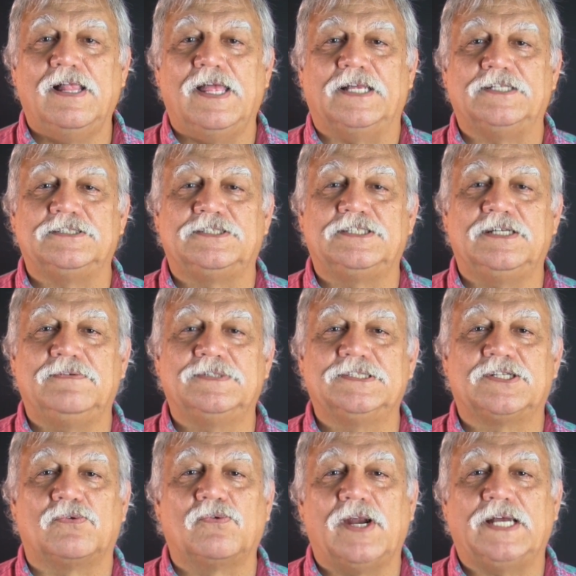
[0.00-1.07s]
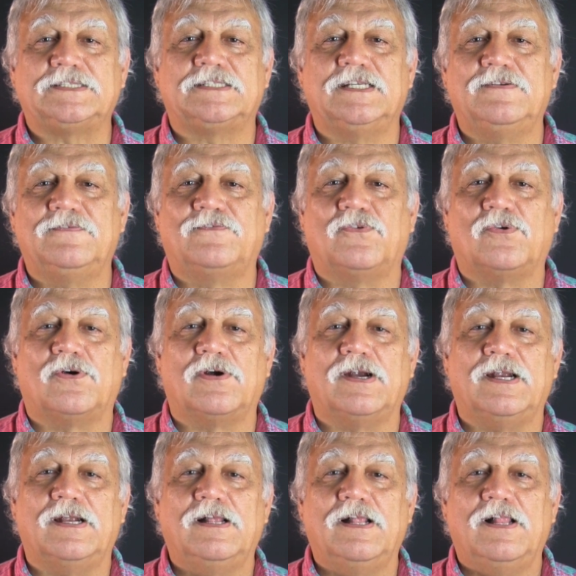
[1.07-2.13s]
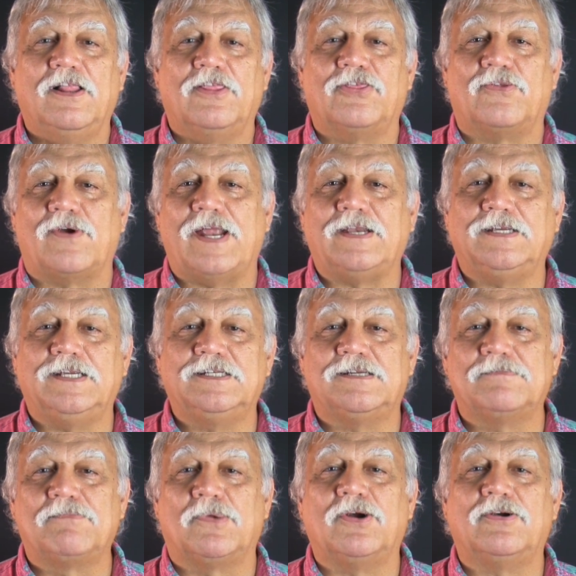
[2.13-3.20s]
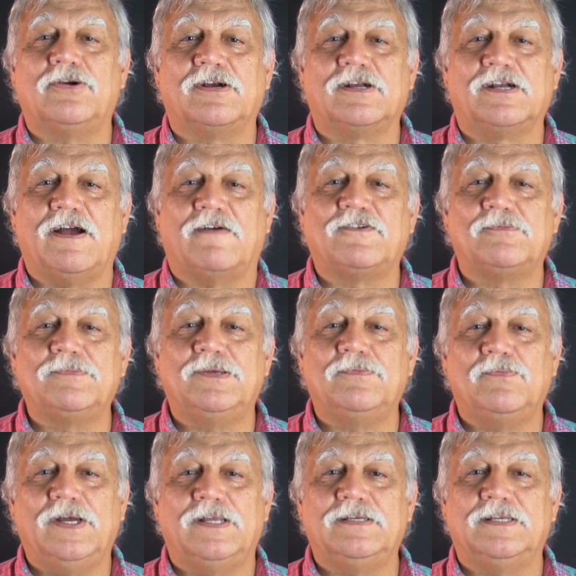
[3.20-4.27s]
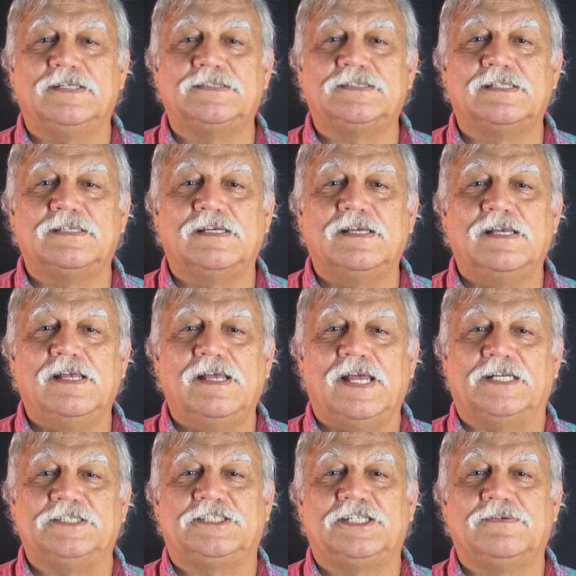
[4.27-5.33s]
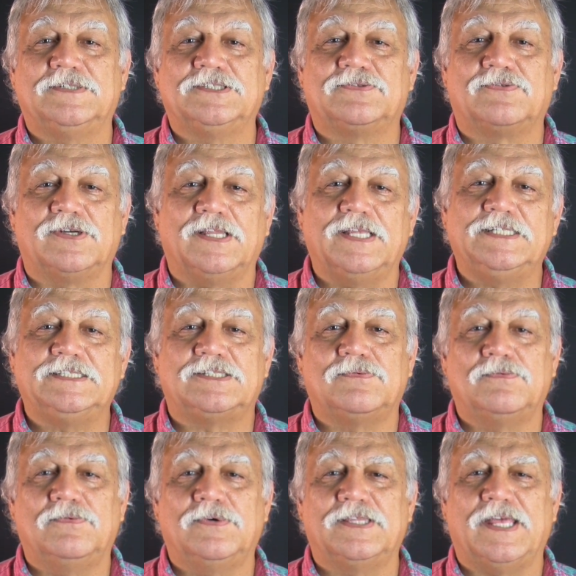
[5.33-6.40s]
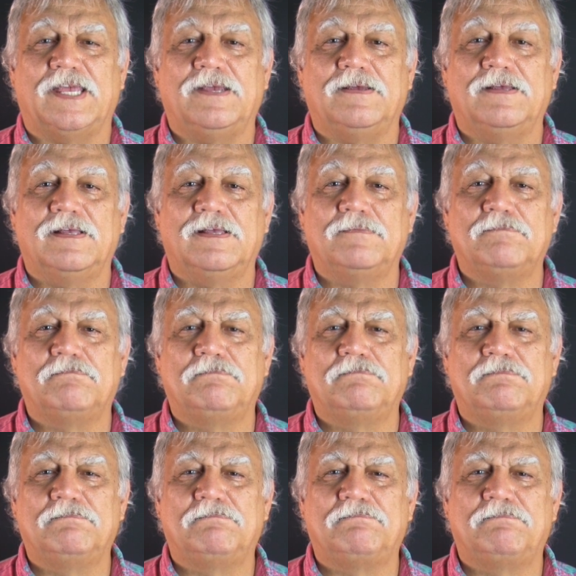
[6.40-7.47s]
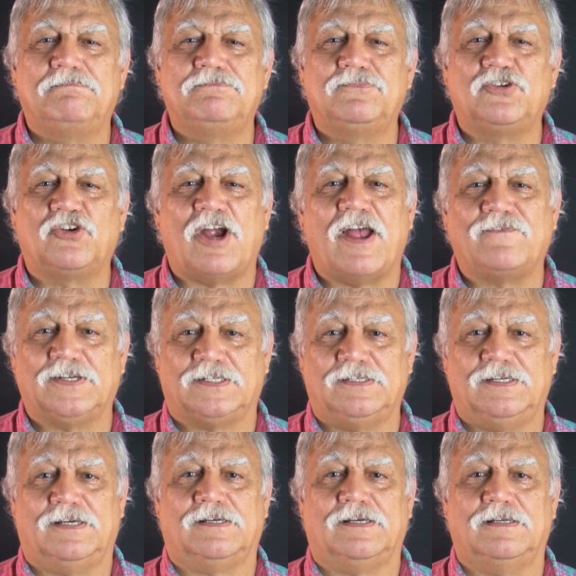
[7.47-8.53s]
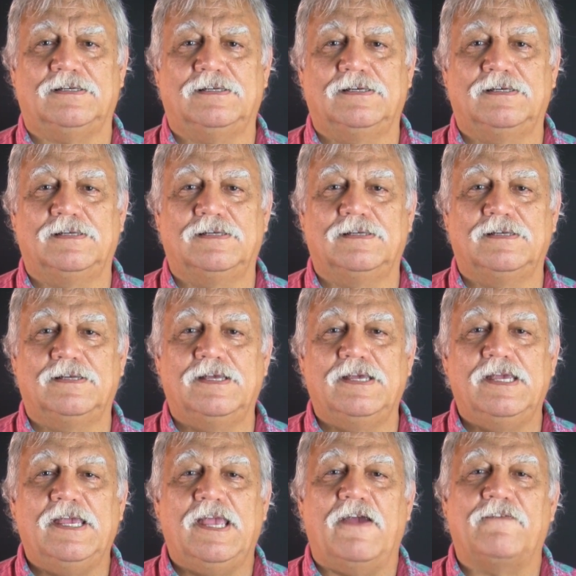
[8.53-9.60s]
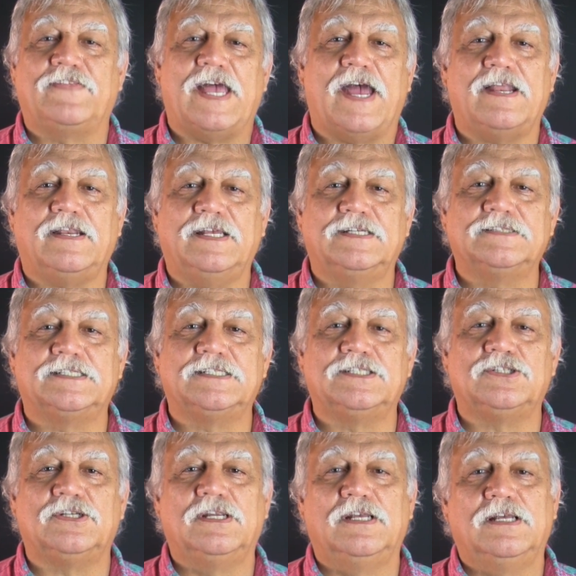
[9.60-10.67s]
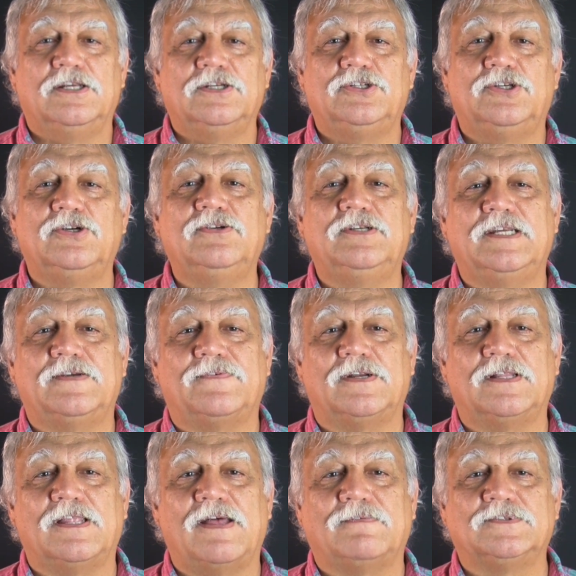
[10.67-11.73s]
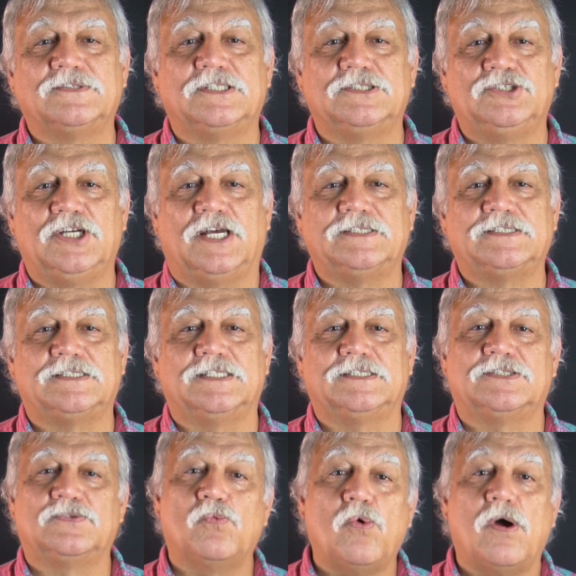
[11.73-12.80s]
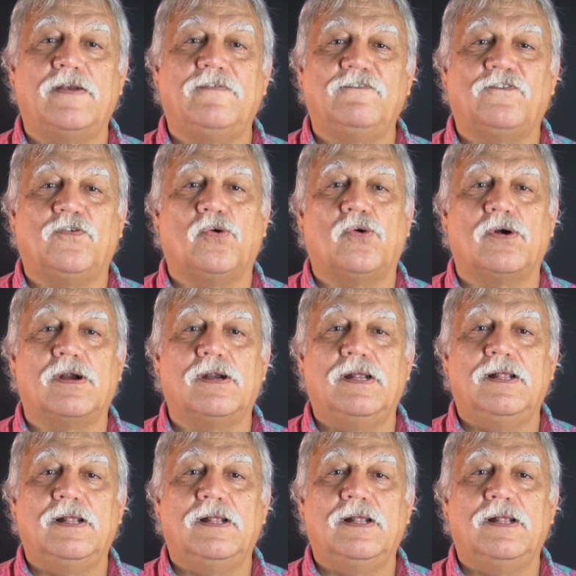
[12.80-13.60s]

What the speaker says: And she was arrested for threatening to murder a government witness, and she was released with a traffic ticket. If that isn't two different levels of justice, one for